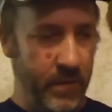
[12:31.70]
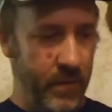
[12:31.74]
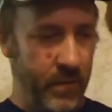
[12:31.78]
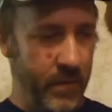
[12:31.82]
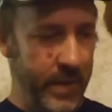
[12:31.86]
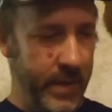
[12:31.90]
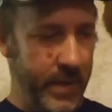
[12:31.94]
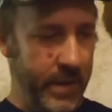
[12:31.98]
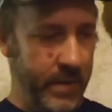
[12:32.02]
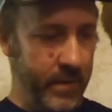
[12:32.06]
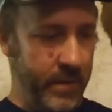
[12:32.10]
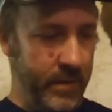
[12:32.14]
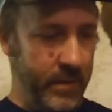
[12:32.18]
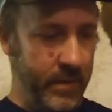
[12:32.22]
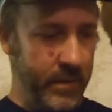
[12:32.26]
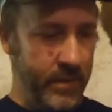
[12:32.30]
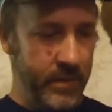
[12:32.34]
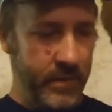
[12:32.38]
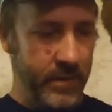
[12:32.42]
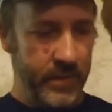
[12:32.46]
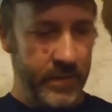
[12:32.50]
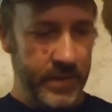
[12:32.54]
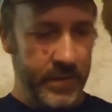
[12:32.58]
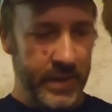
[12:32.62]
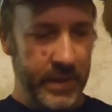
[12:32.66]
Well,
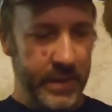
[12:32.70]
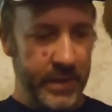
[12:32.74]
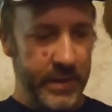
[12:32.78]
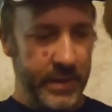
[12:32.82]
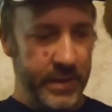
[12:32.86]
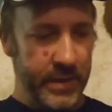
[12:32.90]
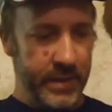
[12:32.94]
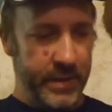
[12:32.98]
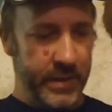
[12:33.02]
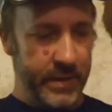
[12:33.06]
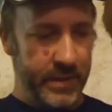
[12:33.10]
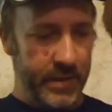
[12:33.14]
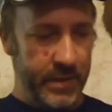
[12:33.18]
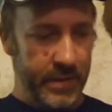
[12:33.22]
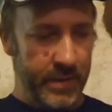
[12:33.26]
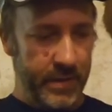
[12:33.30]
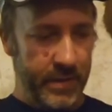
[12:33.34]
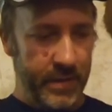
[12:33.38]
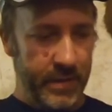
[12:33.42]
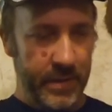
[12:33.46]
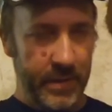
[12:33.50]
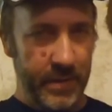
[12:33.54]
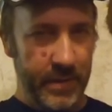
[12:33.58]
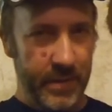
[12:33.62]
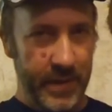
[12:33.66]
this
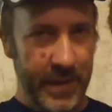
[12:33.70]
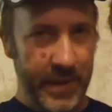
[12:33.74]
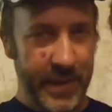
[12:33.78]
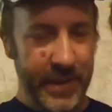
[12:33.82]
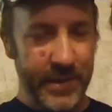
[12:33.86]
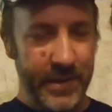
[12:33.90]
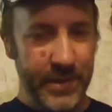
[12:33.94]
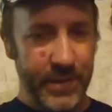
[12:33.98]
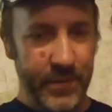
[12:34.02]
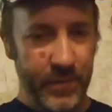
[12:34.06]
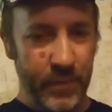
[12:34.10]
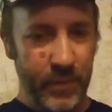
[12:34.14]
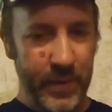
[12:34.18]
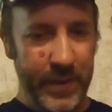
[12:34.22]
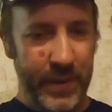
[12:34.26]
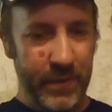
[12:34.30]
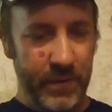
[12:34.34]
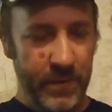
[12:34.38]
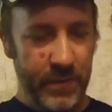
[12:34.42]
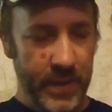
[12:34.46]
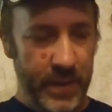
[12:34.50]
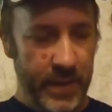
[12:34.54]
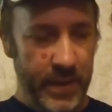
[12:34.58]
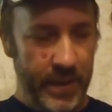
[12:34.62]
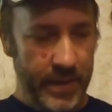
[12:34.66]
is
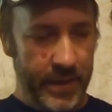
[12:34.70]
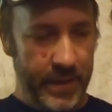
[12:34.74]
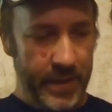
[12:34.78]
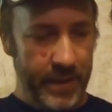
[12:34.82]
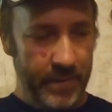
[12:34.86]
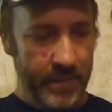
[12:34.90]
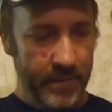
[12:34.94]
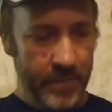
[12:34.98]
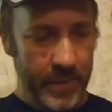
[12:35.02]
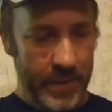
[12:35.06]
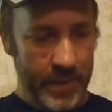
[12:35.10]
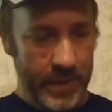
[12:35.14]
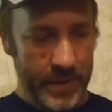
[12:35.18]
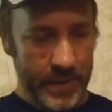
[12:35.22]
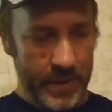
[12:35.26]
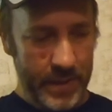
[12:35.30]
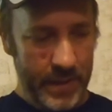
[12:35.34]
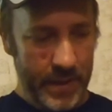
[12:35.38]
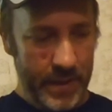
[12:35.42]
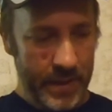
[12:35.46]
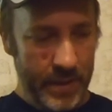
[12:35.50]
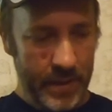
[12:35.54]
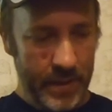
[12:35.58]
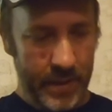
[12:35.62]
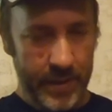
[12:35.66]
rear locking, but it's
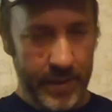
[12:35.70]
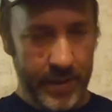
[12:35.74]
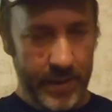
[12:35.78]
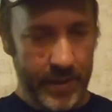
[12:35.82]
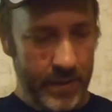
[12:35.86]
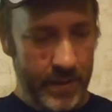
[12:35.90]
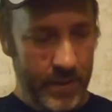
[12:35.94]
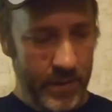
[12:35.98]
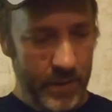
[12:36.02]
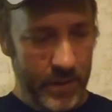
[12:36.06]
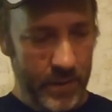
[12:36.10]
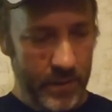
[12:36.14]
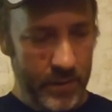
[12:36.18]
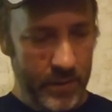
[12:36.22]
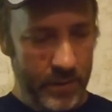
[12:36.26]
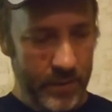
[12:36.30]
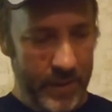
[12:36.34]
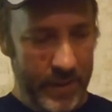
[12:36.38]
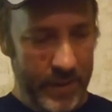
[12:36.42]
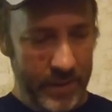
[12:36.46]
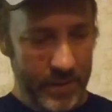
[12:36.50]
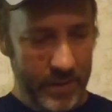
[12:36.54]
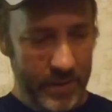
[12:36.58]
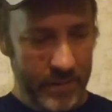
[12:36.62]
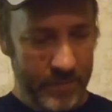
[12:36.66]
not locking all the
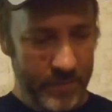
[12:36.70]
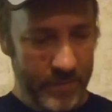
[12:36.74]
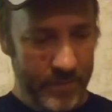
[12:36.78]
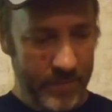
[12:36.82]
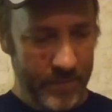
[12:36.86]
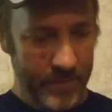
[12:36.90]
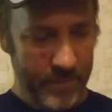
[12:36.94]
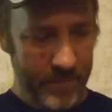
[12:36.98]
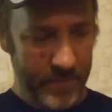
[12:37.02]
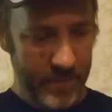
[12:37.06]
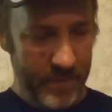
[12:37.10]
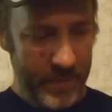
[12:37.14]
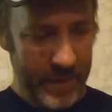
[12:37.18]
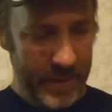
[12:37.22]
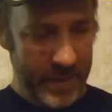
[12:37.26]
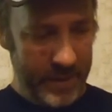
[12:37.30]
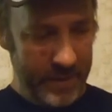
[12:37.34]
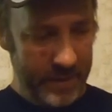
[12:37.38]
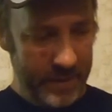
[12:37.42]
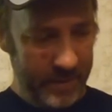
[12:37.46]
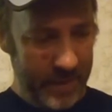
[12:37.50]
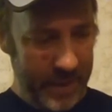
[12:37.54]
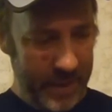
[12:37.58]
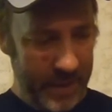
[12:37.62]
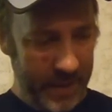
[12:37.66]
way at the
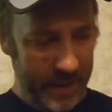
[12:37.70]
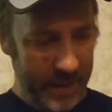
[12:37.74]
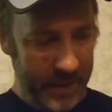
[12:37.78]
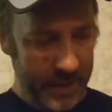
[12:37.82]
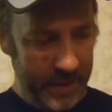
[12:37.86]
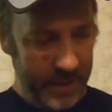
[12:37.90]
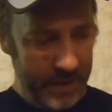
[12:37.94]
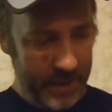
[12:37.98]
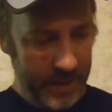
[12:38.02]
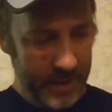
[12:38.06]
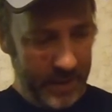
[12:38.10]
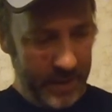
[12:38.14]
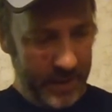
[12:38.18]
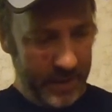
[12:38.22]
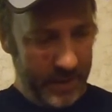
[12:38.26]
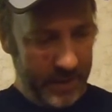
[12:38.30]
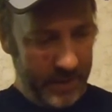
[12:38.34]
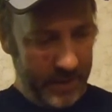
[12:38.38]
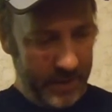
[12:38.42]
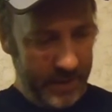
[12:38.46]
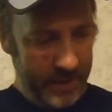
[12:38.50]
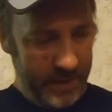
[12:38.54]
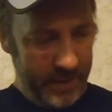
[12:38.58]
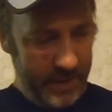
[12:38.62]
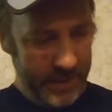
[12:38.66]
back.
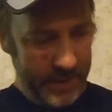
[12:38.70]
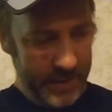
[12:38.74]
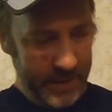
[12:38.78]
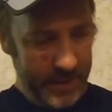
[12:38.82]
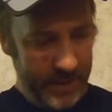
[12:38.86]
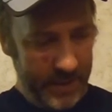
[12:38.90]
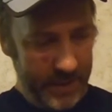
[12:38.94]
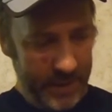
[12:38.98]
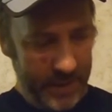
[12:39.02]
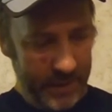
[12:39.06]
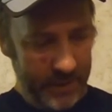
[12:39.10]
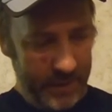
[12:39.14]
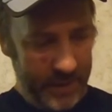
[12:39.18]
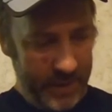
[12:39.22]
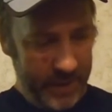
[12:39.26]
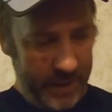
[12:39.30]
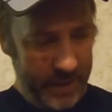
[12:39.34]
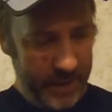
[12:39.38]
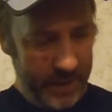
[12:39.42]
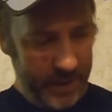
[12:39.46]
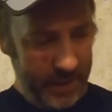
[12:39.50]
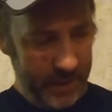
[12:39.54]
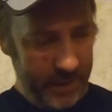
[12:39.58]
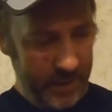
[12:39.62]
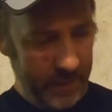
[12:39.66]
It's locking right
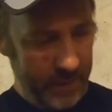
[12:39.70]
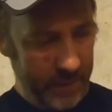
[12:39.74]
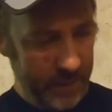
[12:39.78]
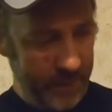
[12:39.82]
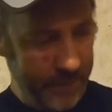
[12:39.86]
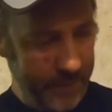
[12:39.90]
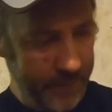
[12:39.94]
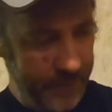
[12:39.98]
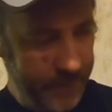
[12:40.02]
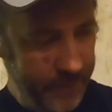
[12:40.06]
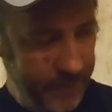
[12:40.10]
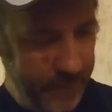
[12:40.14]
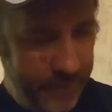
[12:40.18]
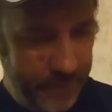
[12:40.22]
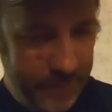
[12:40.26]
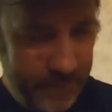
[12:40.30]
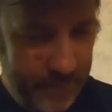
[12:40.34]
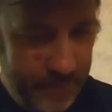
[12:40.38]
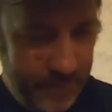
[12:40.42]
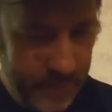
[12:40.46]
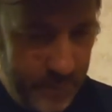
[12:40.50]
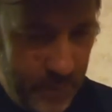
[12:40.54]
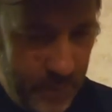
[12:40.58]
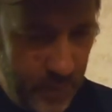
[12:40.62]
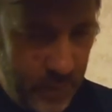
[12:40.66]
here,
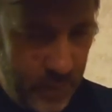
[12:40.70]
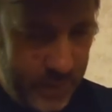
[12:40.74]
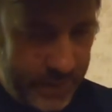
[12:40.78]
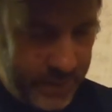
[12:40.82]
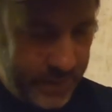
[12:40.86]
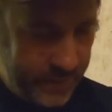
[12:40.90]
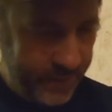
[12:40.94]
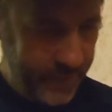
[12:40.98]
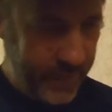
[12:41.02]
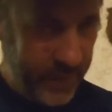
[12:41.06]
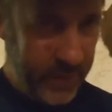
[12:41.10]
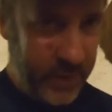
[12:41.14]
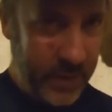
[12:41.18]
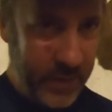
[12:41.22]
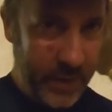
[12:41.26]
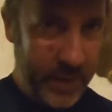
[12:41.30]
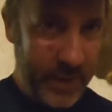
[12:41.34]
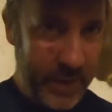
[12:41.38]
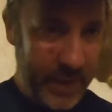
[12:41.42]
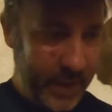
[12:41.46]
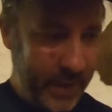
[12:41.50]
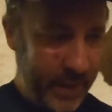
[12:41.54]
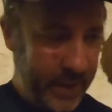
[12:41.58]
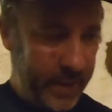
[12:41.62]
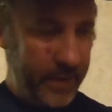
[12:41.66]
which if you
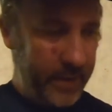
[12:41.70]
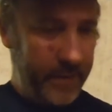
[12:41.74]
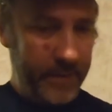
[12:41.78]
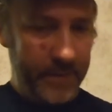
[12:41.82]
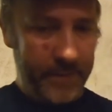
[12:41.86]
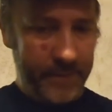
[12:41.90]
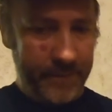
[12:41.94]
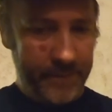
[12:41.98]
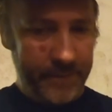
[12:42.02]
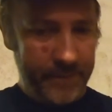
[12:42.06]
look at it,